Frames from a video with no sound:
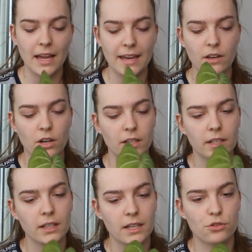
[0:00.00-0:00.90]
a
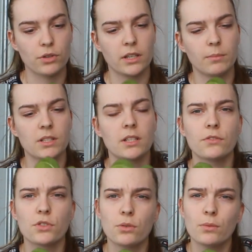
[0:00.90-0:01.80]
cutting I traded
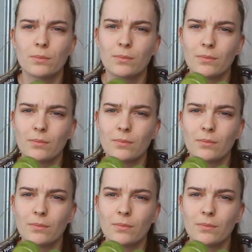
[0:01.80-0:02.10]
myself to,